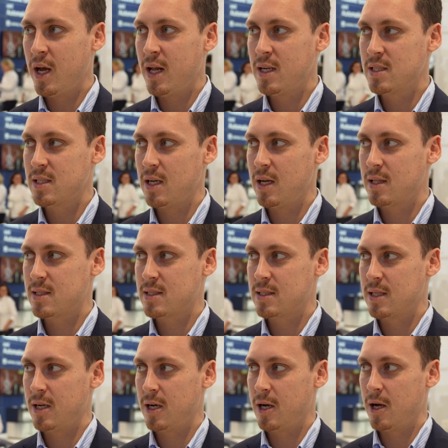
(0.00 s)
hand,
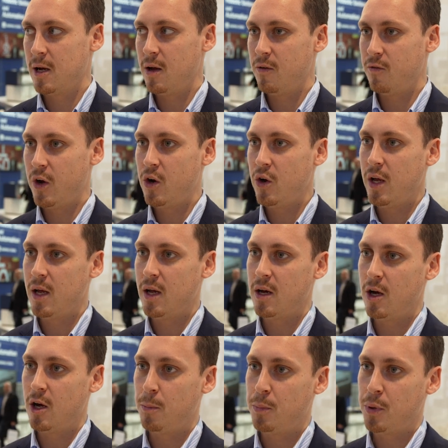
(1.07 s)
it's a very
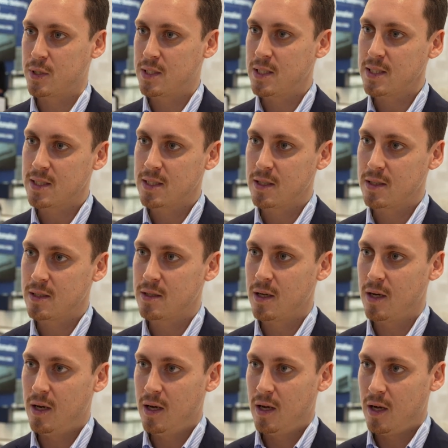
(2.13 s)
persistent
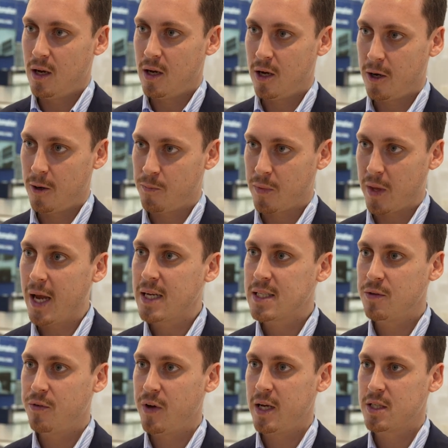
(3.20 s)

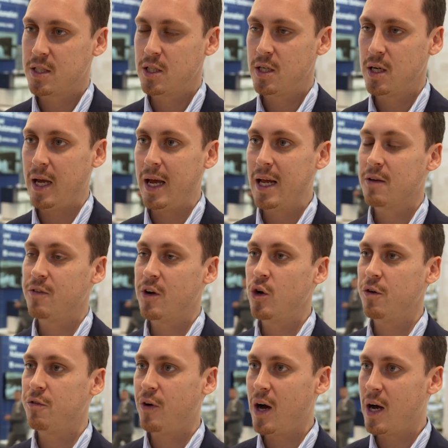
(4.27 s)
activator and a
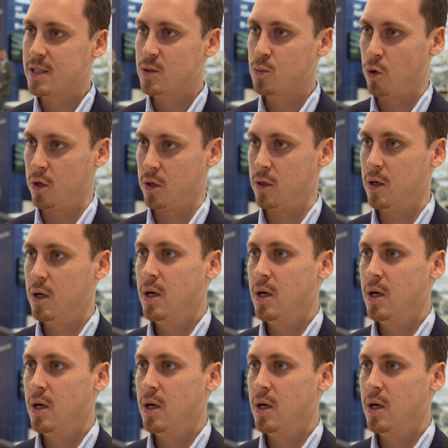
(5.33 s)
very fast one.